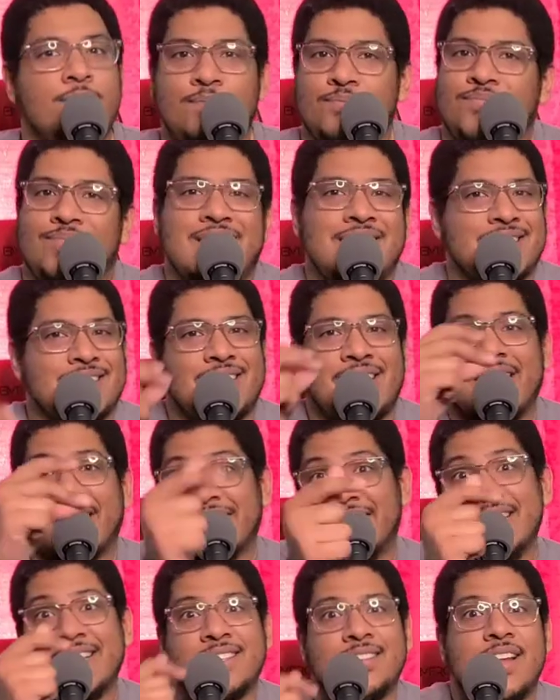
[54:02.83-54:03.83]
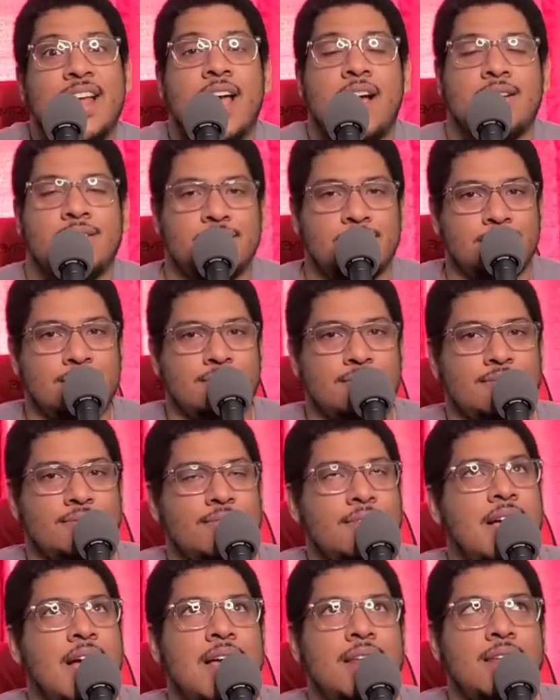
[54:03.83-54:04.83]
It's like this now.
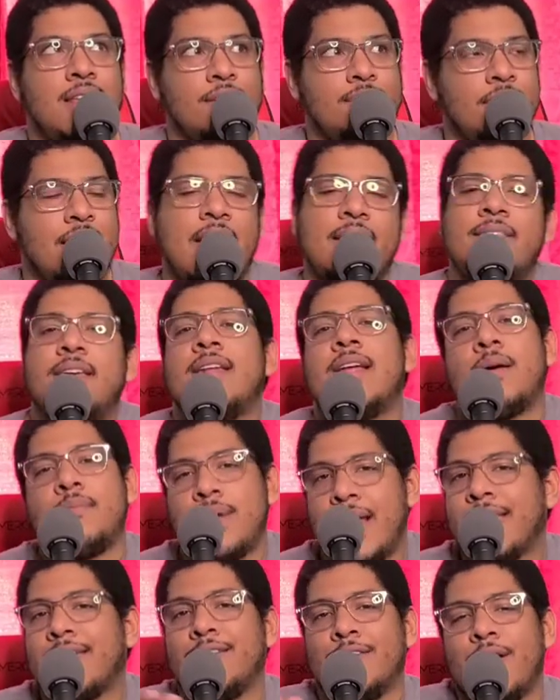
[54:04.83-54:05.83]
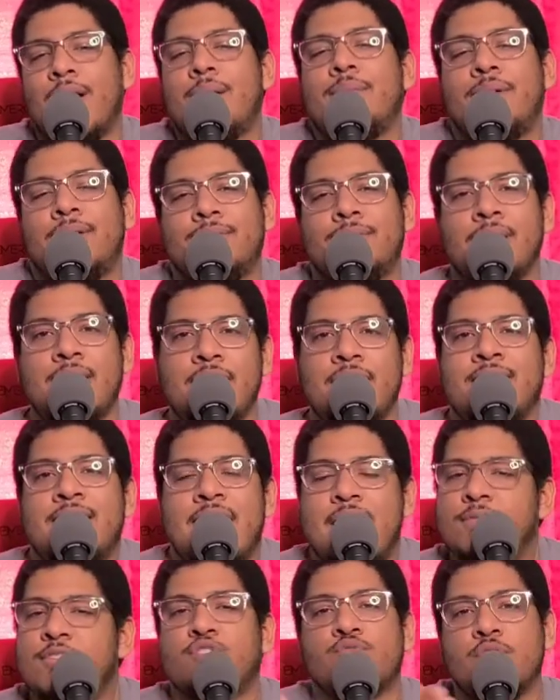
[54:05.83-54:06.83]
I love it. And then I'm like, you know, I'm a, they
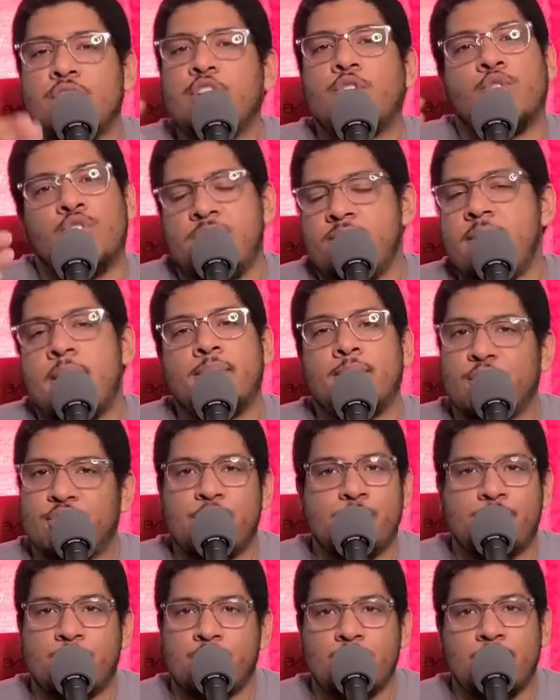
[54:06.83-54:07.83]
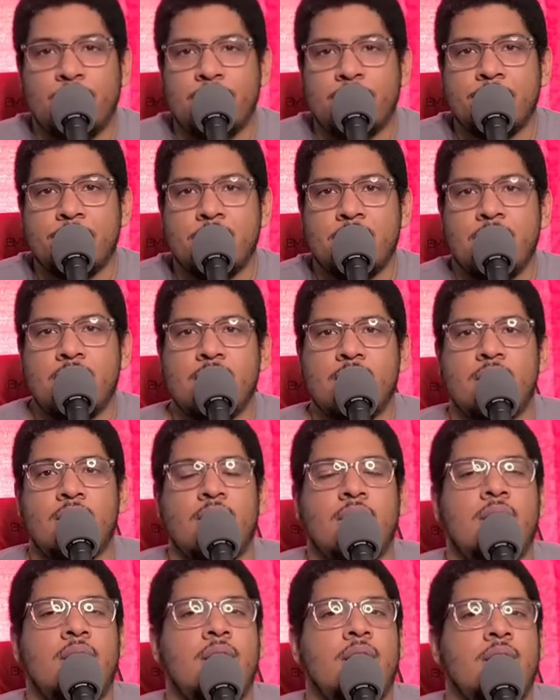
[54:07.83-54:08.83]
have this really cool membership program
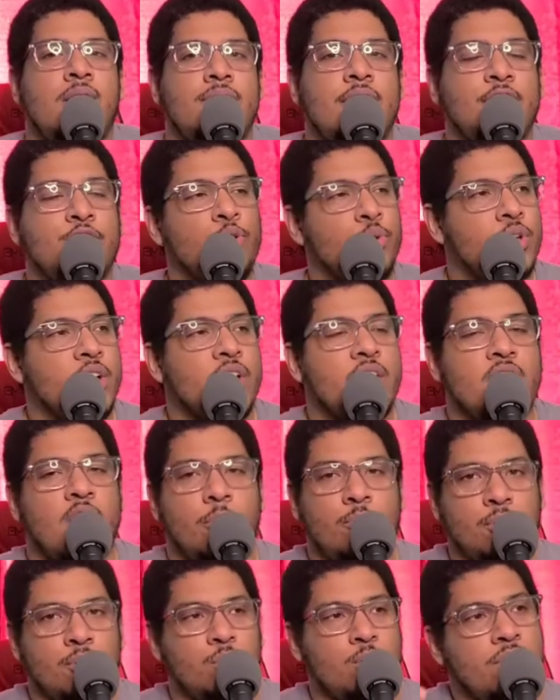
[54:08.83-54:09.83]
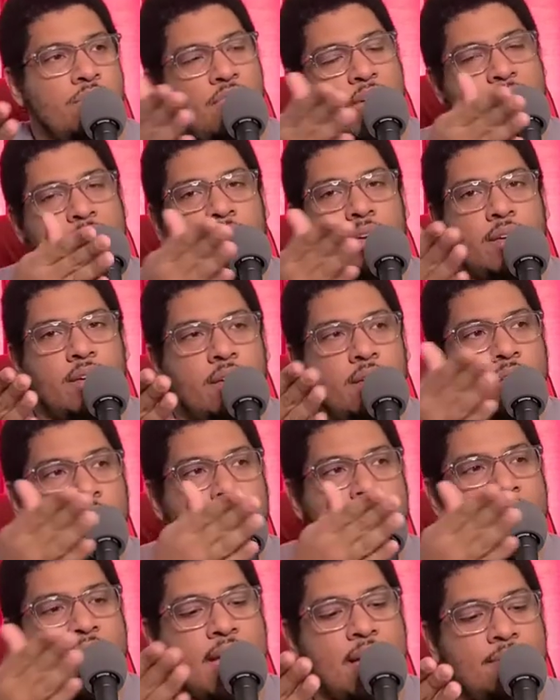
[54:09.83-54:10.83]
uh, that you could couple with like a, a,
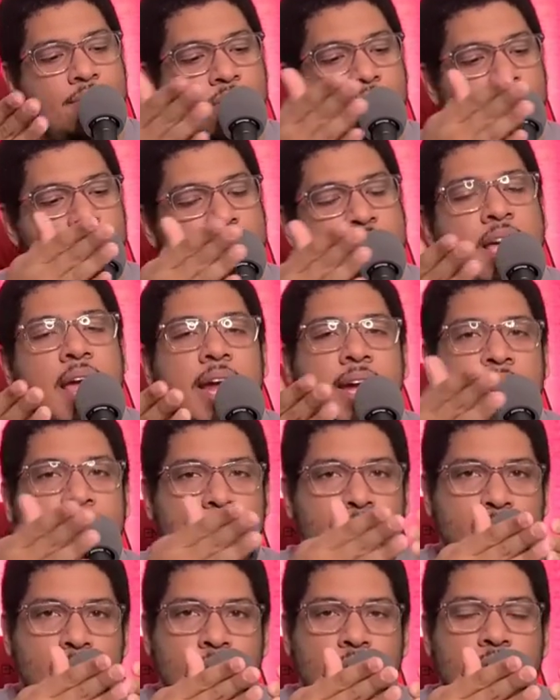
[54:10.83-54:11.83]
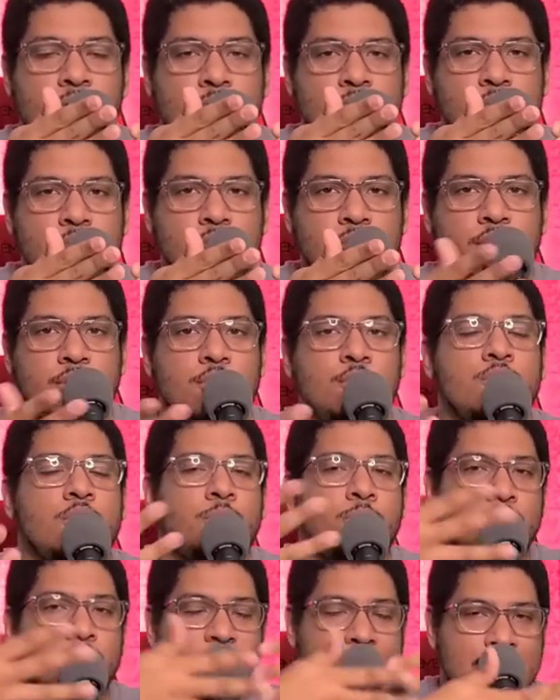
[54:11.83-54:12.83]
they have a dining program too, and you could
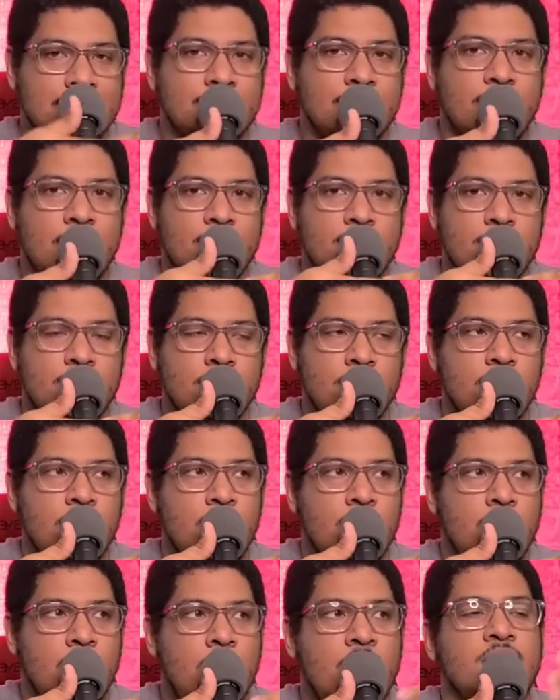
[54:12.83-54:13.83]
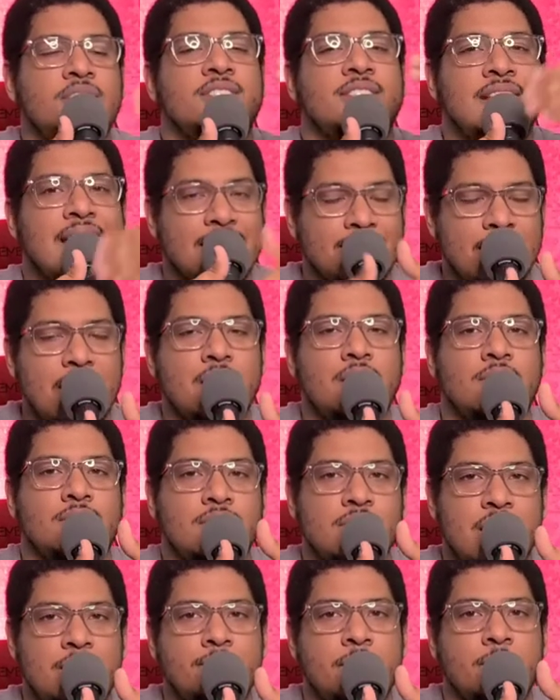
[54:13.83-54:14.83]
put that together, uh, stack that onto
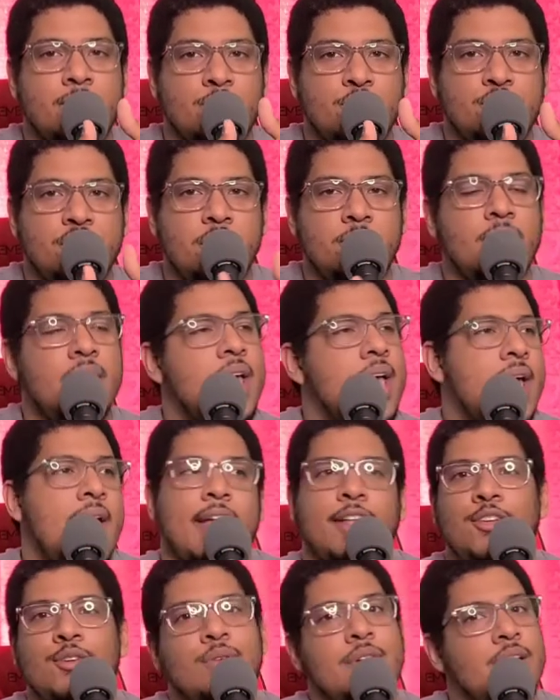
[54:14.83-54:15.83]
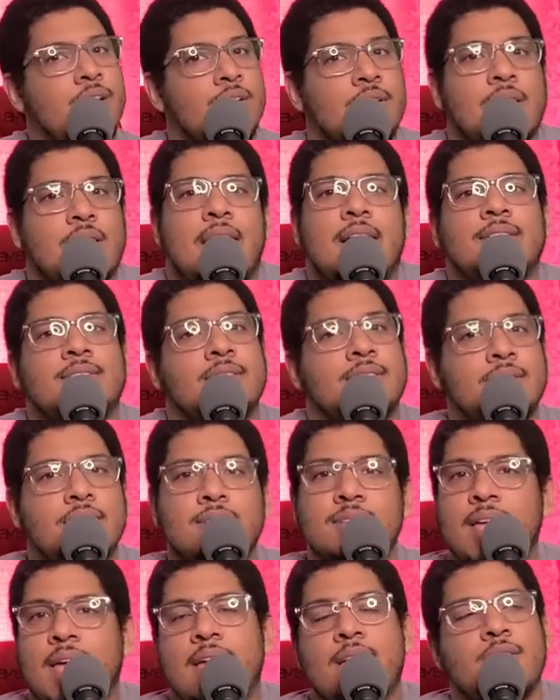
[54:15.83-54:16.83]
that membership, and you get all kinds of
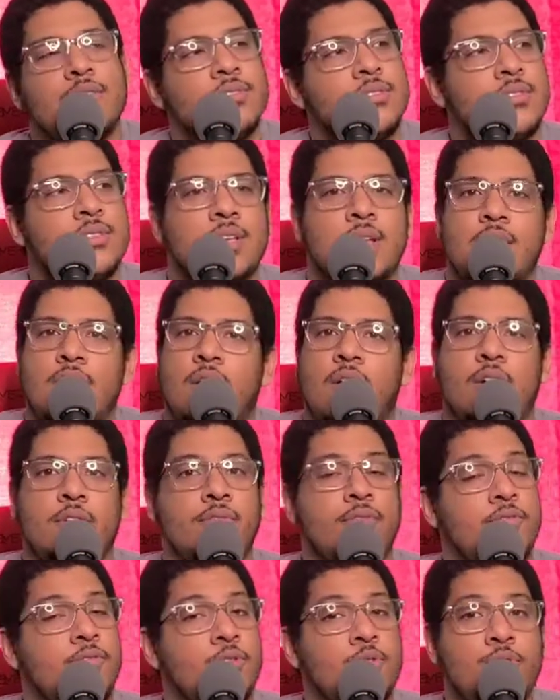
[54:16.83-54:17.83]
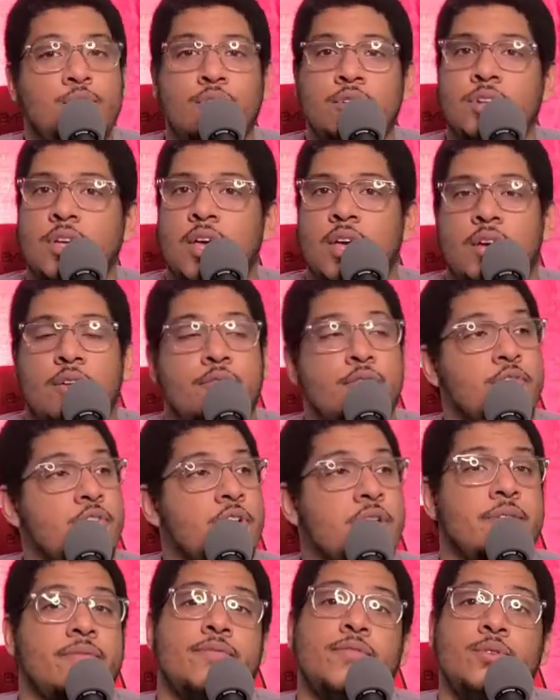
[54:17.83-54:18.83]
discounts on food,
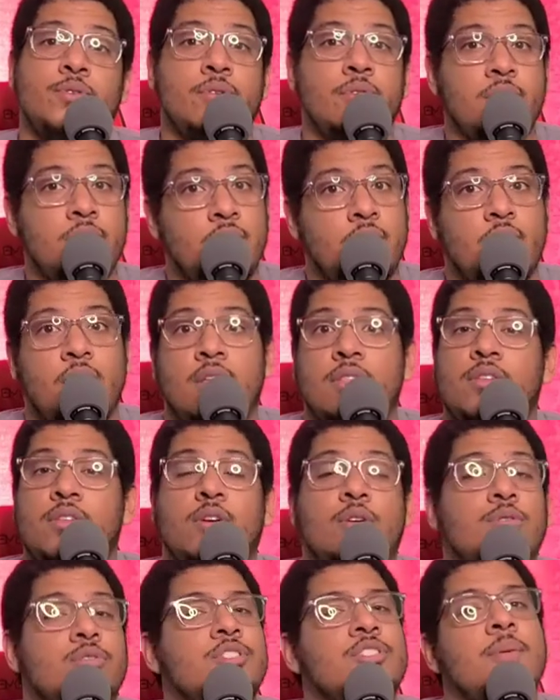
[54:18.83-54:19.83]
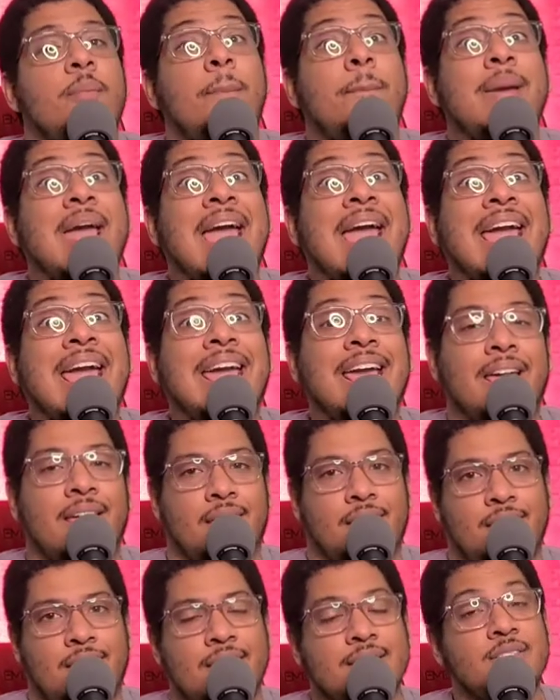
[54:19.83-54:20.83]
free food, the whole shebang.
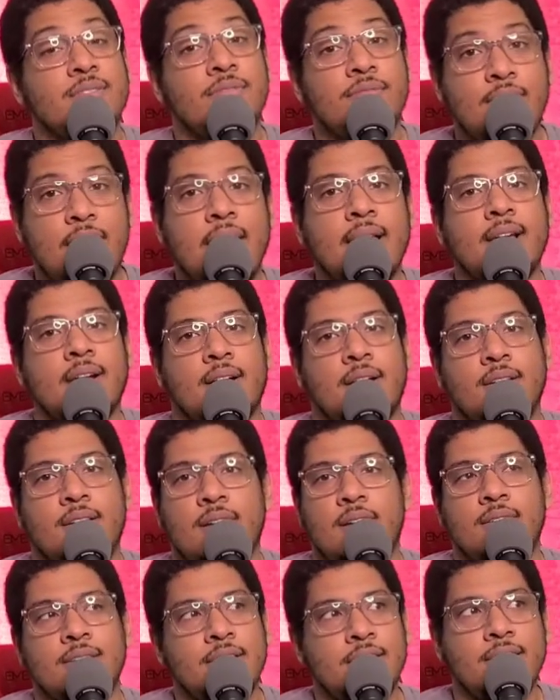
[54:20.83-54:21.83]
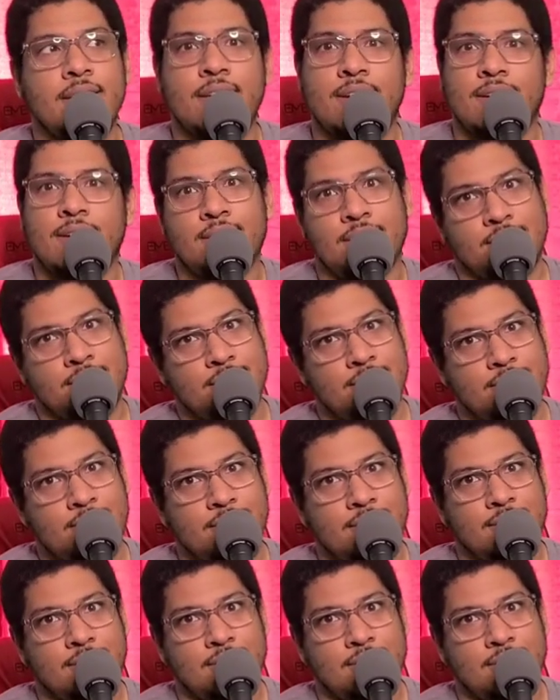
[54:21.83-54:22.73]
It's fire. Y'all need to get on this.